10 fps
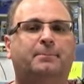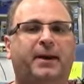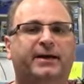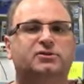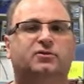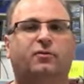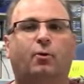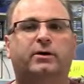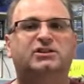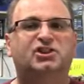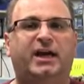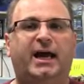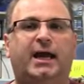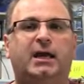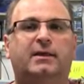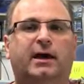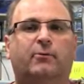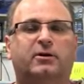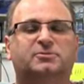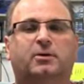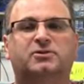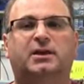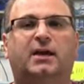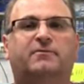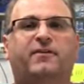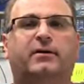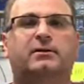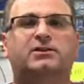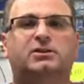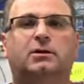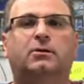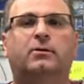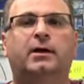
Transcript: Panzer IV-J that we're supposed to get fairly soon,